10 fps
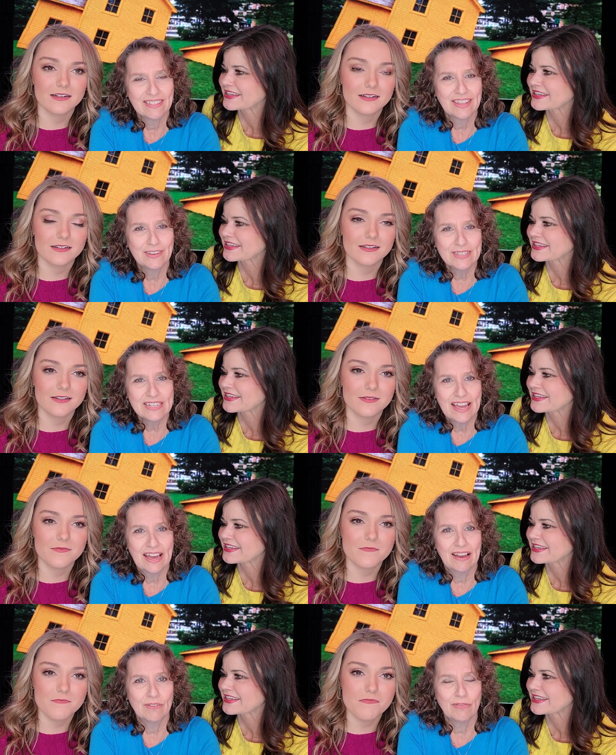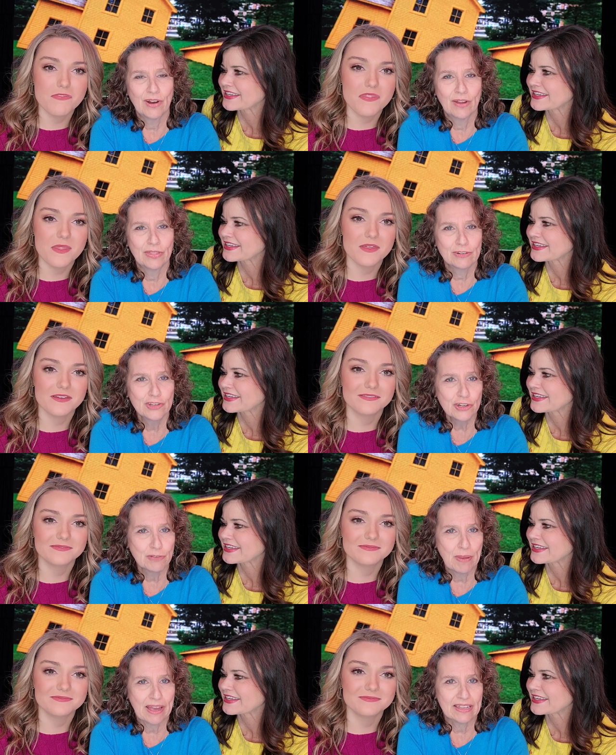Speaker 1: they used to have on their
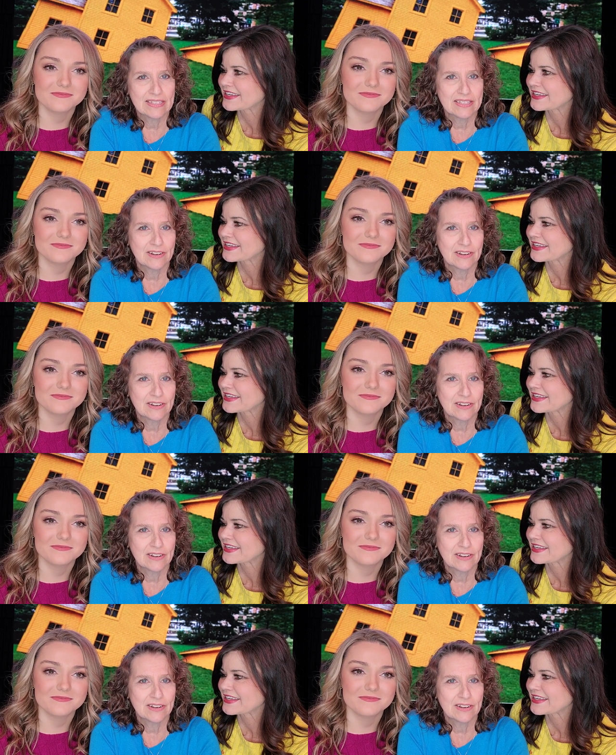sugar packets